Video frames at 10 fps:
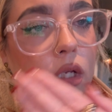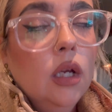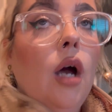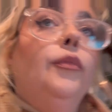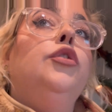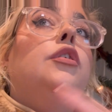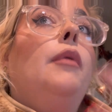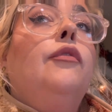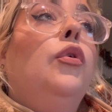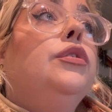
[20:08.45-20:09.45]
I'm losing
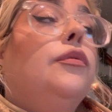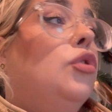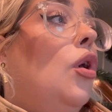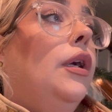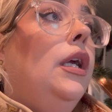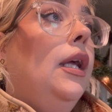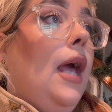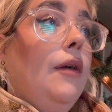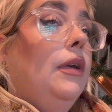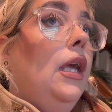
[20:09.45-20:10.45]
my voice from talking and
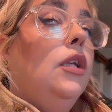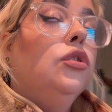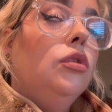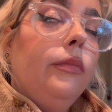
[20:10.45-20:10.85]
advocating so